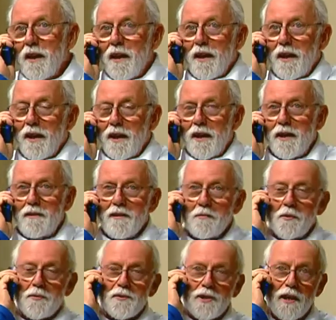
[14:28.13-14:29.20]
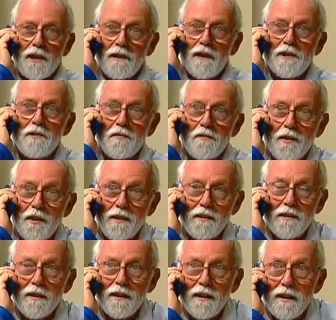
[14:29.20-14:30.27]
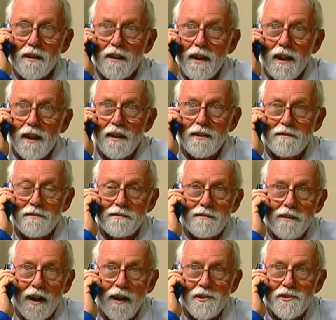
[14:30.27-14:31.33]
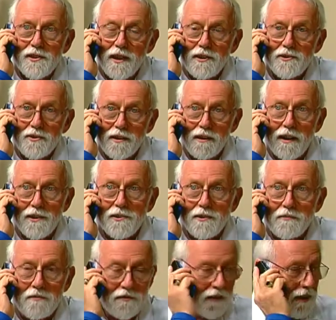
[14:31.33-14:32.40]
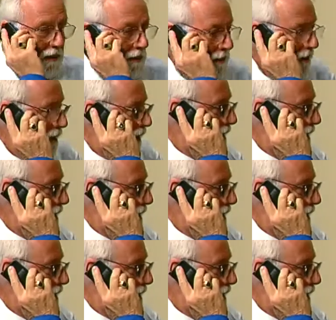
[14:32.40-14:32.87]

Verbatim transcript: Henny Youngman was a guy who liked to fiddle, and Einstein sort of likes to fiddle.